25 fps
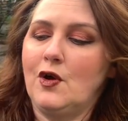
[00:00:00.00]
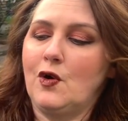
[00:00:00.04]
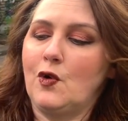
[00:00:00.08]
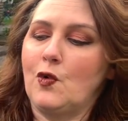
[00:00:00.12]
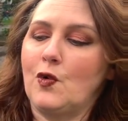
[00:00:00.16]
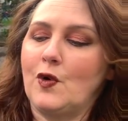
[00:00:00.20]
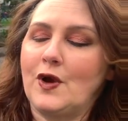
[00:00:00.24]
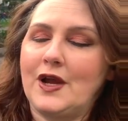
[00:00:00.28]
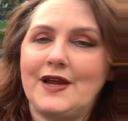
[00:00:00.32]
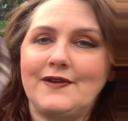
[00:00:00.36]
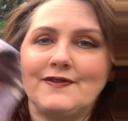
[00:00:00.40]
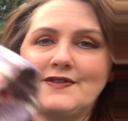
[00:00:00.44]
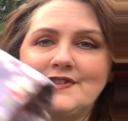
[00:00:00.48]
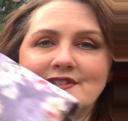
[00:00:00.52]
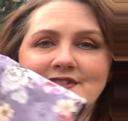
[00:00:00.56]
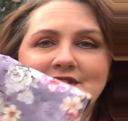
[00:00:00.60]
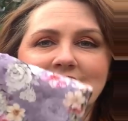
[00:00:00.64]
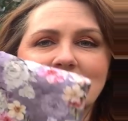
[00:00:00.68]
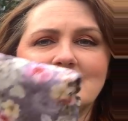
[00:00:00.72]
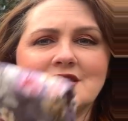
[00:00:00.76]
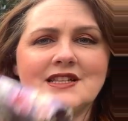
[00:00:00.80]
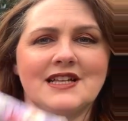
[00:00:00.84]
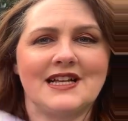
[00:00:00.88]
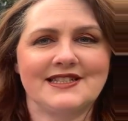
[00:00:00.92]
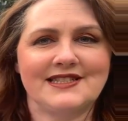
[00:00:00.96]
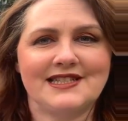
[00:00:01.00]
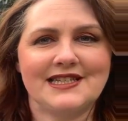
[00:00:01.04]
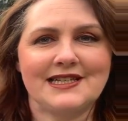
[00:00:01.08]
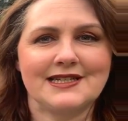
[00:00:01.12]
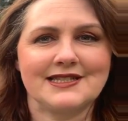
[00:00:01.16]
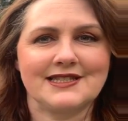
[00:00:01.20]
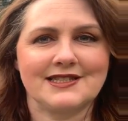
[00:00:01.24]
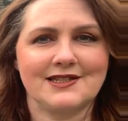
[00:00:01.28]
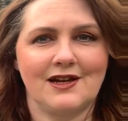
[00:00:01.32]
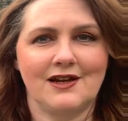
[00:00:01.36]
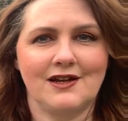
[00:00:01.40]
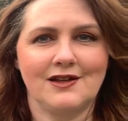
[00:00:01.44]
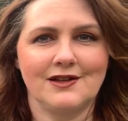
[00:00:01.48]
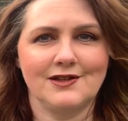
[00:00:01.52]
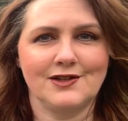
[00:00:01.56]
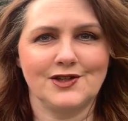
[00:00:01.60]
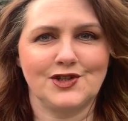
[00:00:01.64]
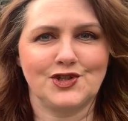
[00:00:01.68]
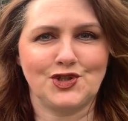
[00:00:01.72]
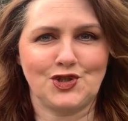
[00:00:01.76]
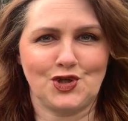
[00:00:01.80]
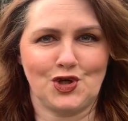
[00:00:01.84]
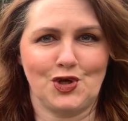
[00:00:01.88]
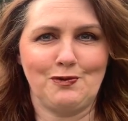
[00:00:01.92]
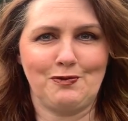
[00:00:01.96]
or even just a classic style
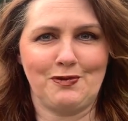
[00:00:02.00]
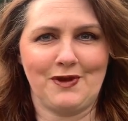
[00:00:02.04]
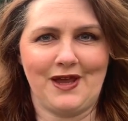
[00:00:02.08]
shirt